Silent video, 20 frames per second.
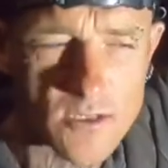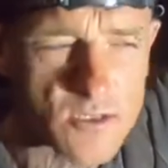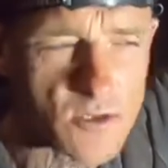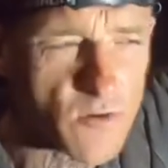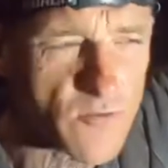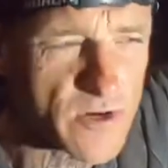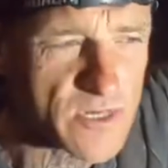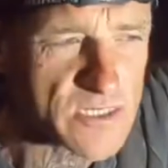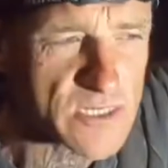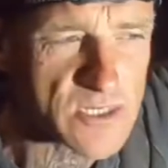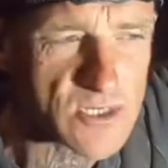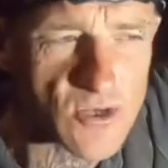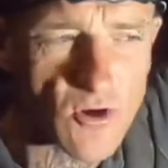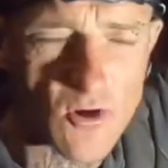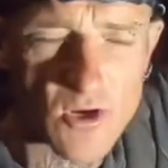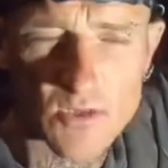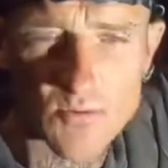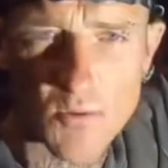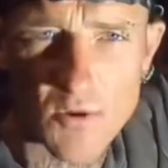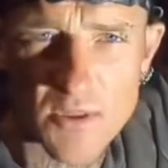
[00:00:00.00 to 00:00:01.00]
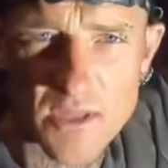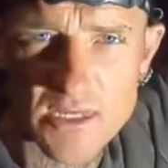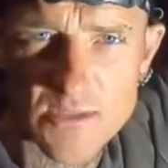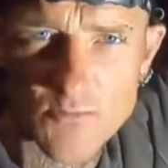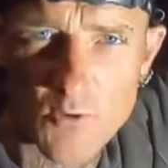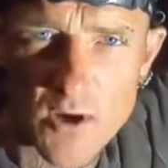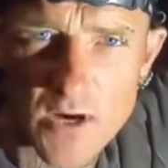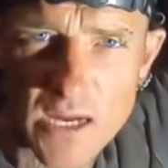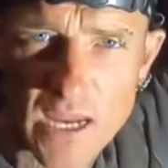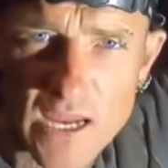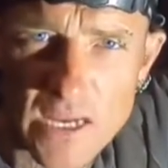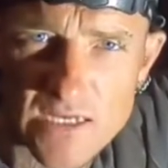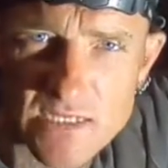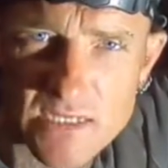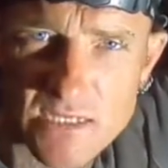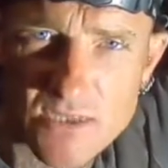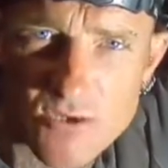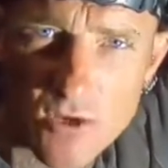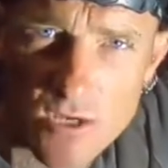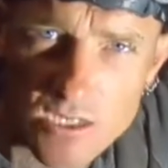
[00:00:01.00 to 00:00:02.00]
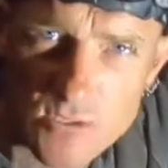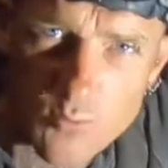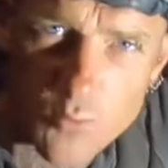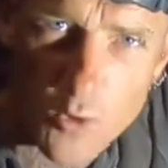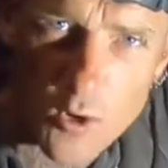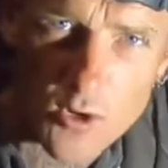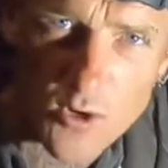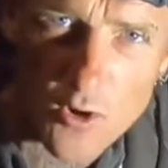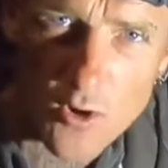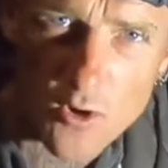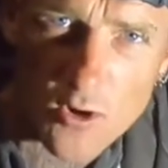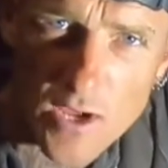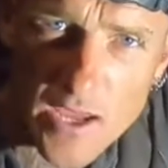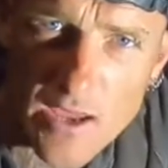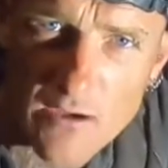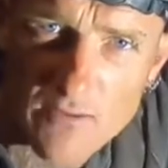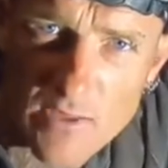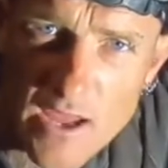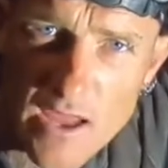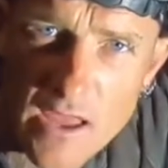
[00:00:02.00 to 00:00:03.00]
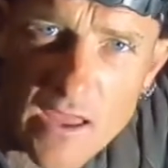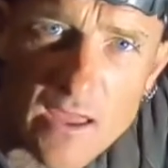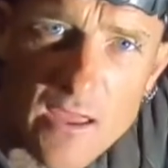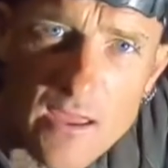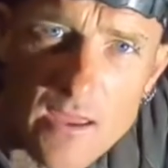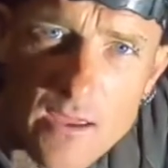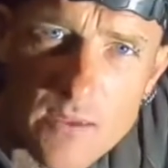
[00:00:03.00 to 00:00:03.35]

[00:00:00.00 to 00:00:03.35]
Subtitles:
Sorry, it's a size 1. That's why I cast the size 1 hook out there,